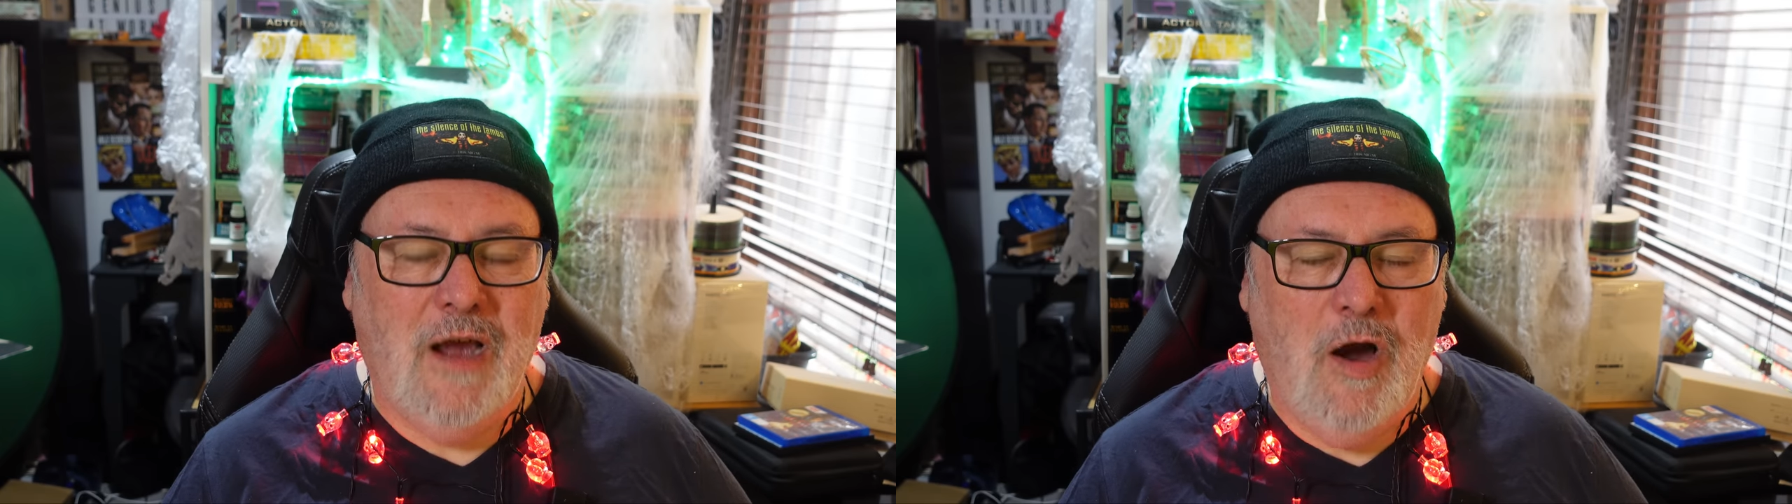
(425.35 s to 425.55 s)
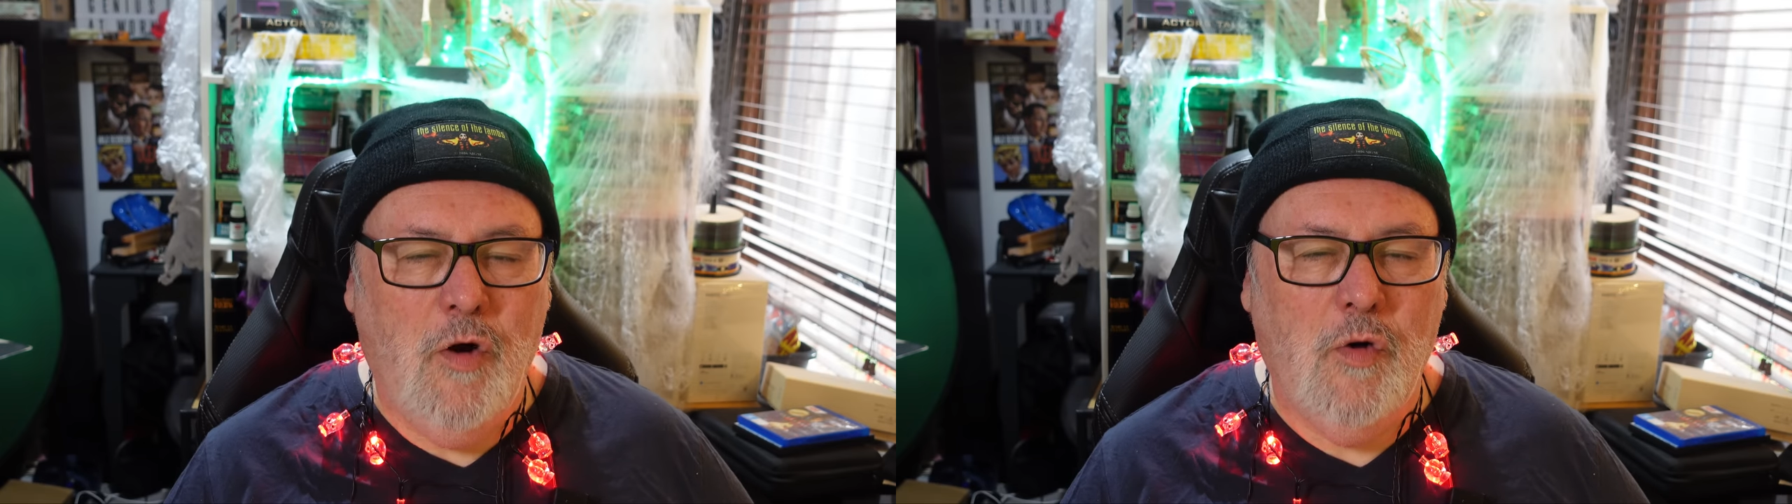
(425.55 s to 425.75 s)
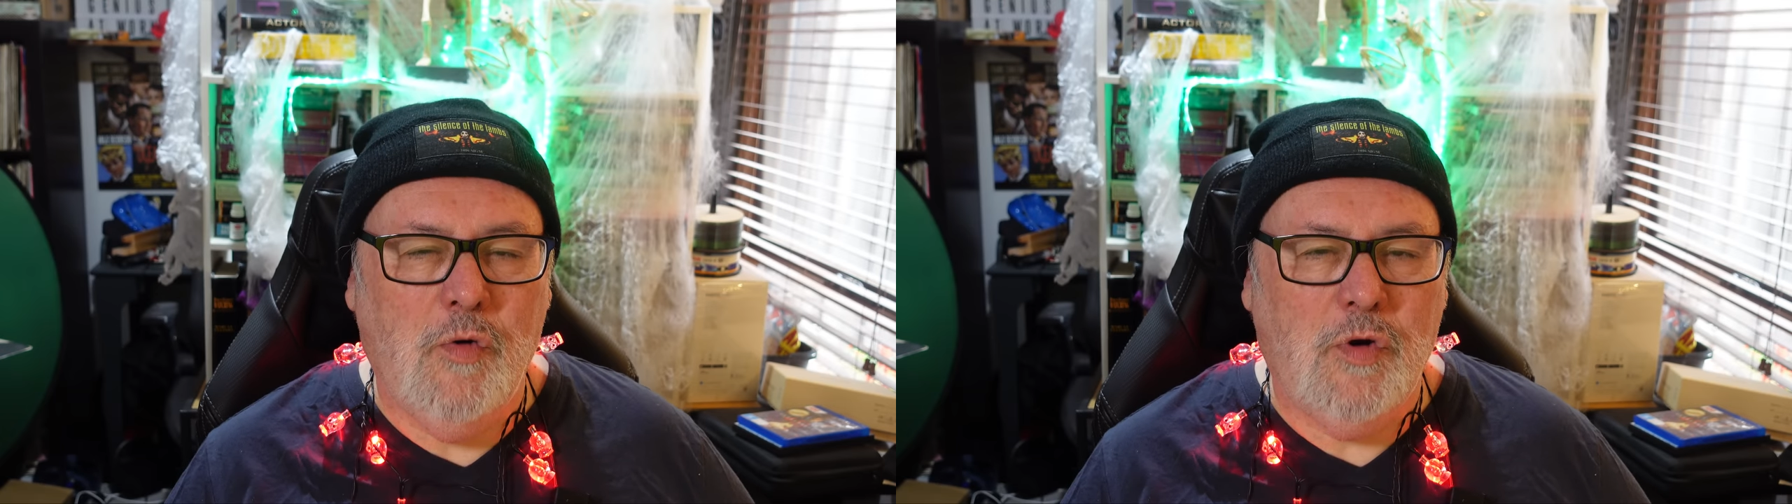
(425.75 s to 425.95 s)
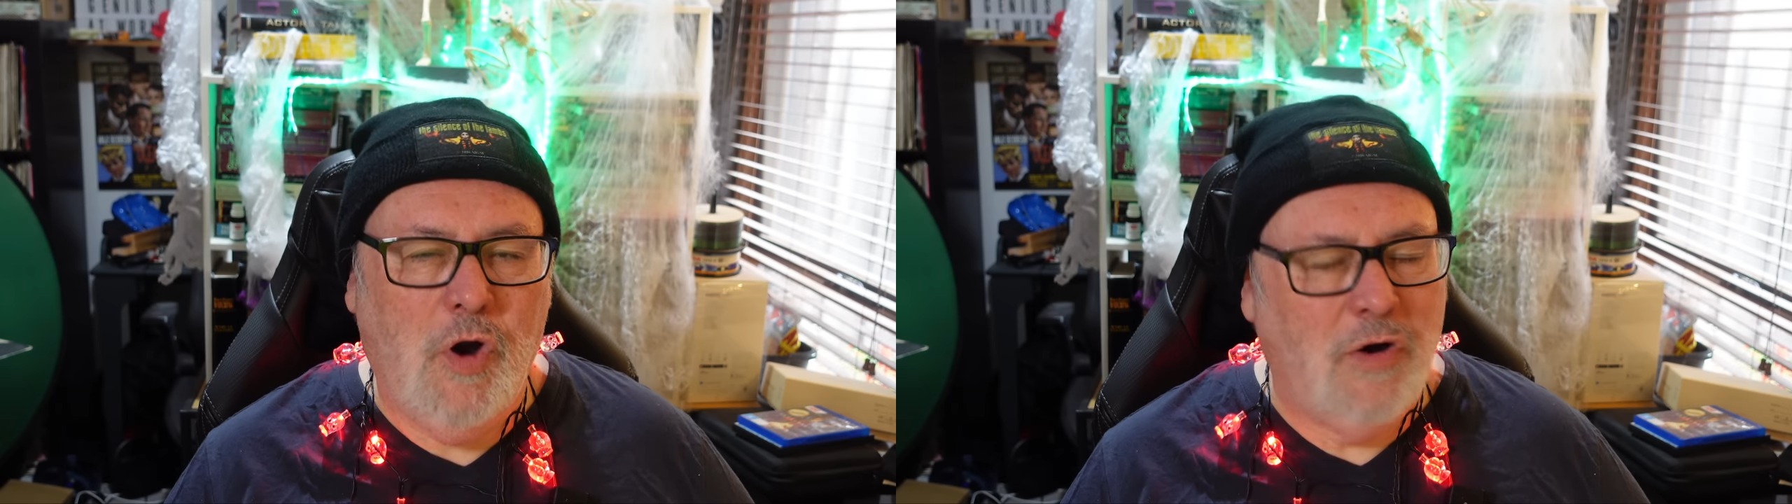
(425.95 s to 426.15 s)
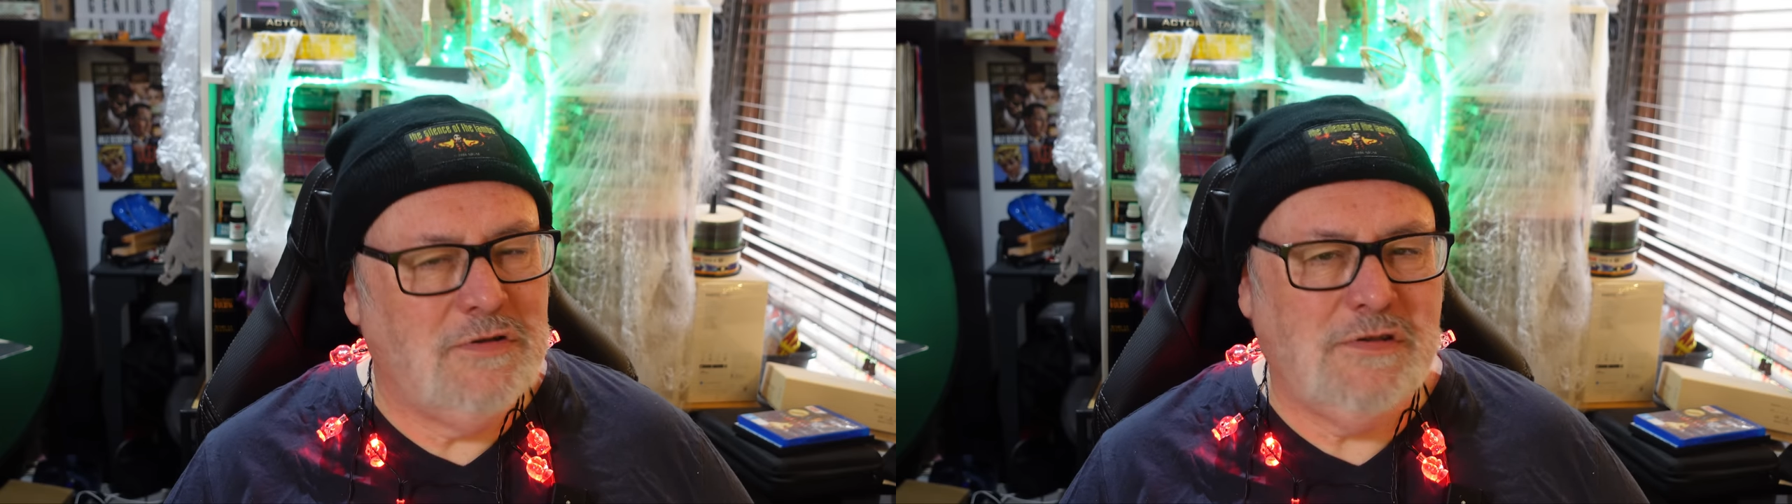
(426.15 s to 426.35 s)
whole
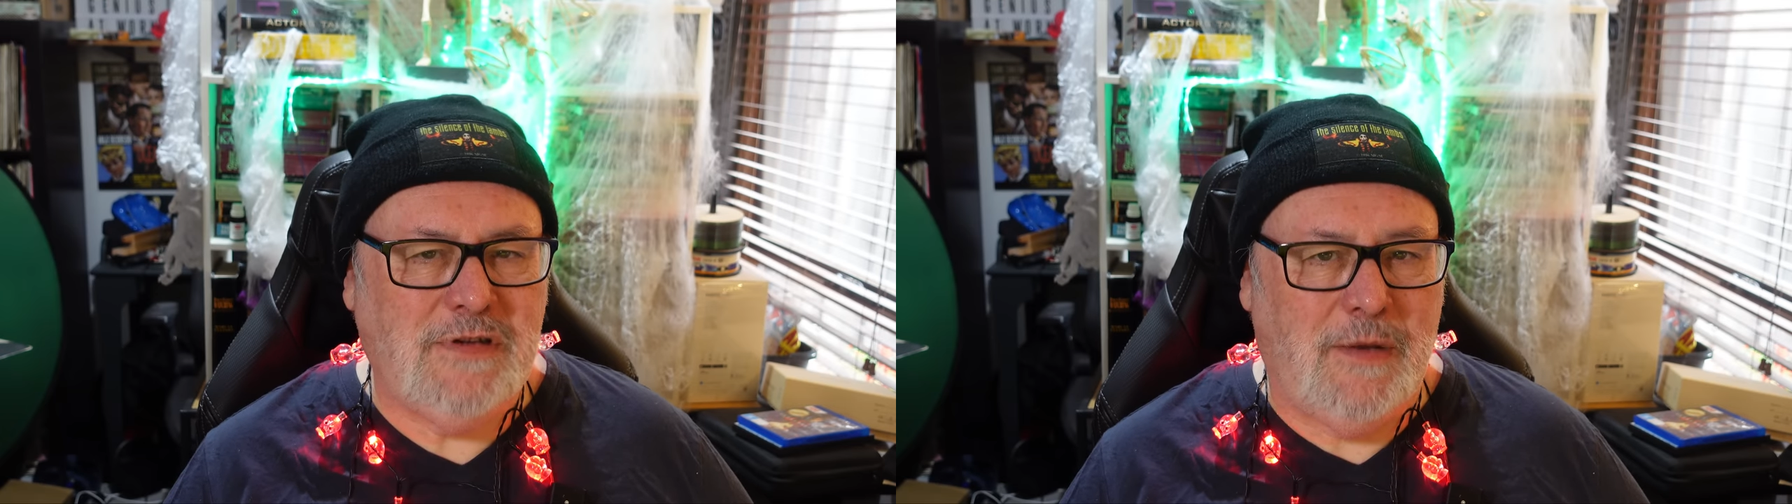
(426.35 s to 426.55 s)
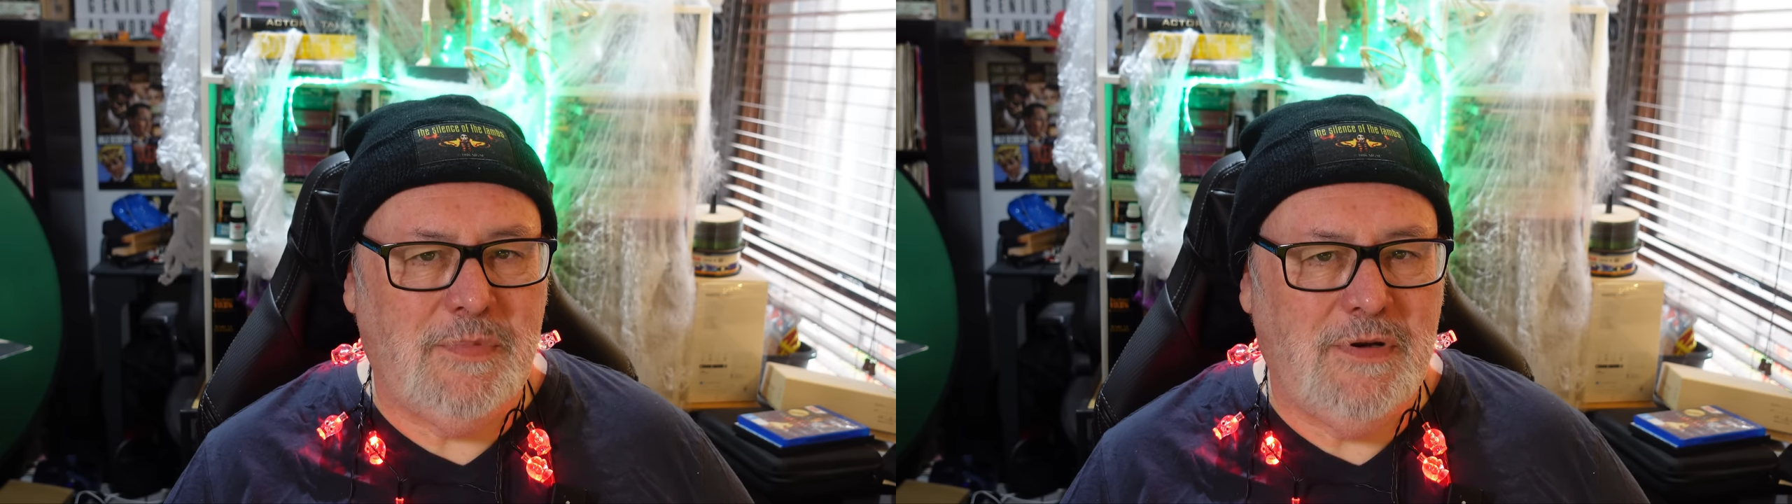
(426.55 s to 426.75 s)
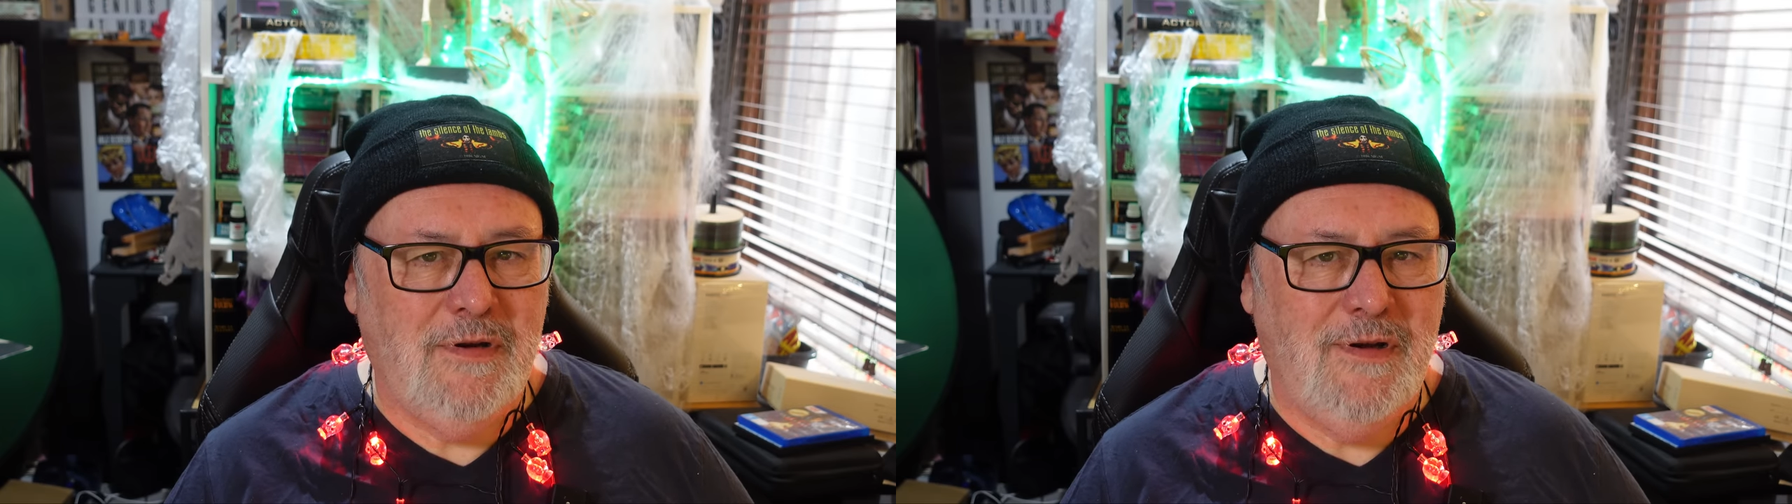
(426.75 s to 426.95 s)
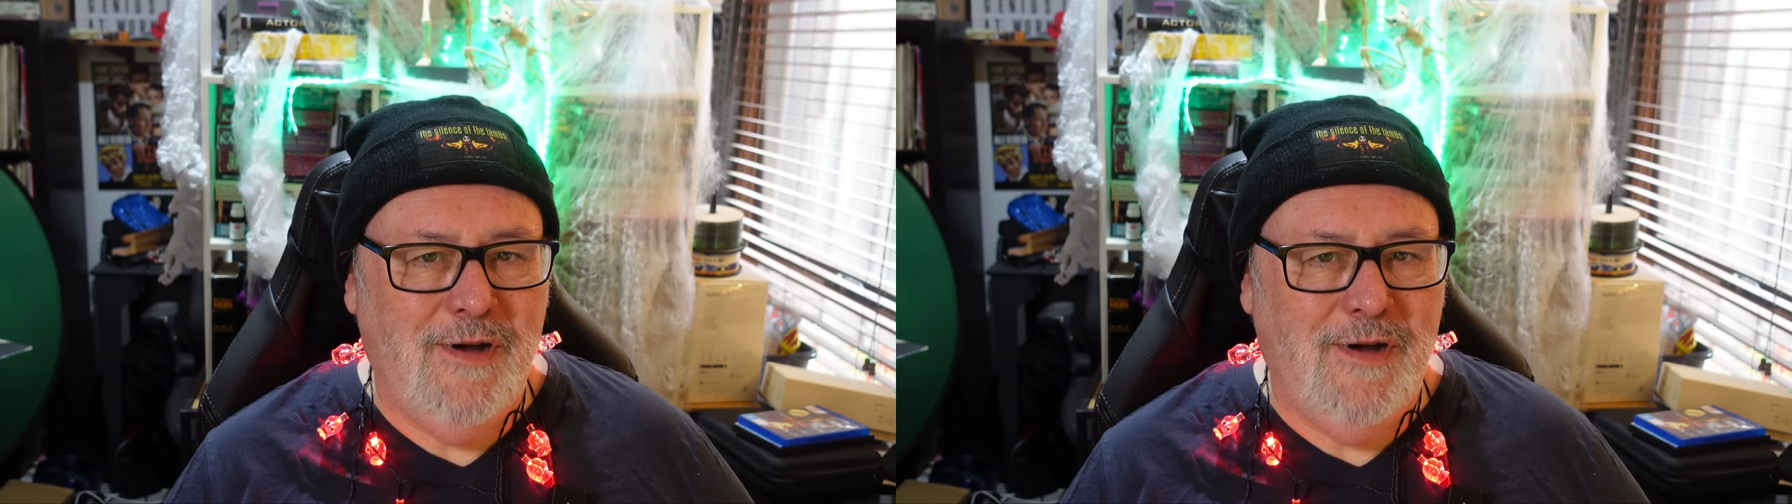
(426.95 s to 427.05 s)
concept